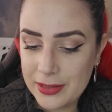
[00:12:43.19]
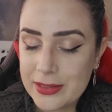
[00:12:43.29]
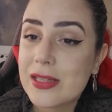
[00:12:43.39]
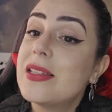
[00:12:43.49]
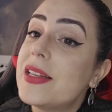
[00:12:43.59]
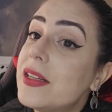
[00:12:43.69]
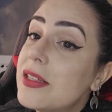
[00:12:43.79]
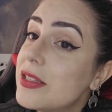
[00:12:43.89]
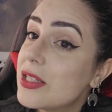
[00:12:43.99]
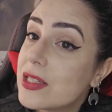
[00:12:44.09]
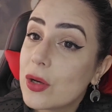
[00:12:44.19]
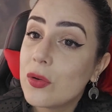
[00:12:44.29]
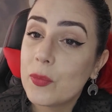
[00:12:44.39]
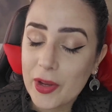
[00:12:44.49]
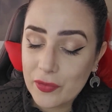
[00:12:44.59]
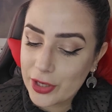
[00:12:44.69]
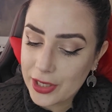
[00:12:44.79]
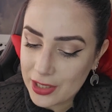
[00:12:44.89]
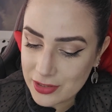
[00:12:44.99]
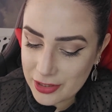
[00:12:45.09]
descendant of my
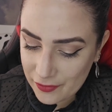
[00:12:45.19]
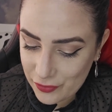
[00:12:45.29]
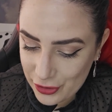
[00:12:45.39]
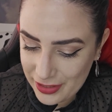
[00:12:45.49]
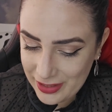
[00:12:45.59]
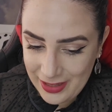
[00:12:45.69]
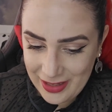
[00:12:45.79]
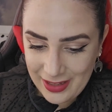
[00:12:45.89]
Viking tavern.